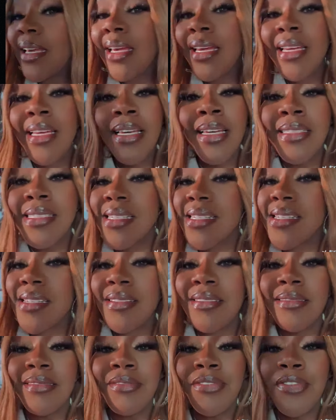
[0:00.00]
is
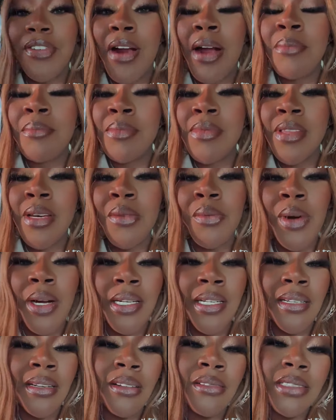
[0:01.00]
from the
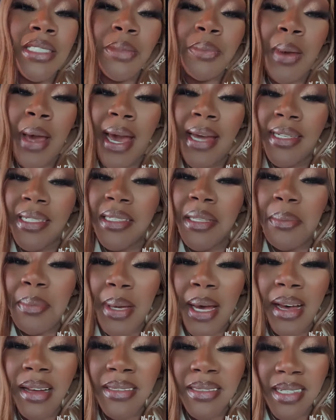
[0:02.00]
one and only Patti
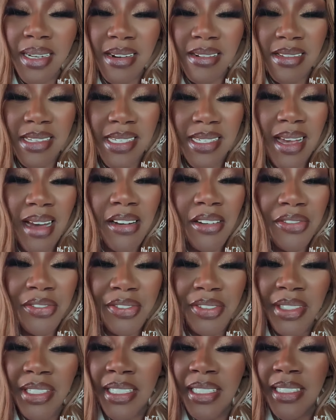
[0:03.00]
LaBelle
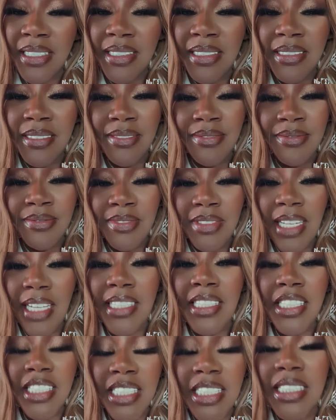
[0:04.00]
herself.
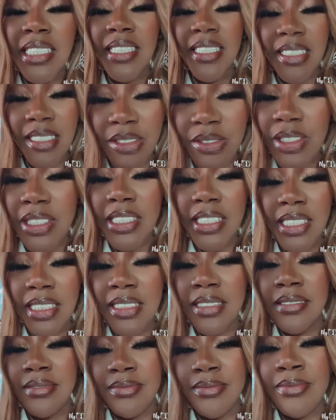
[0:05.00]
Like, she
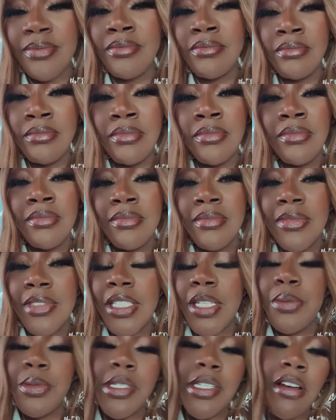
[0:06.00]
literally,
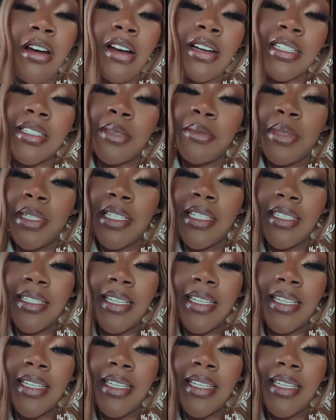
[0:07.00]
she was talking to me,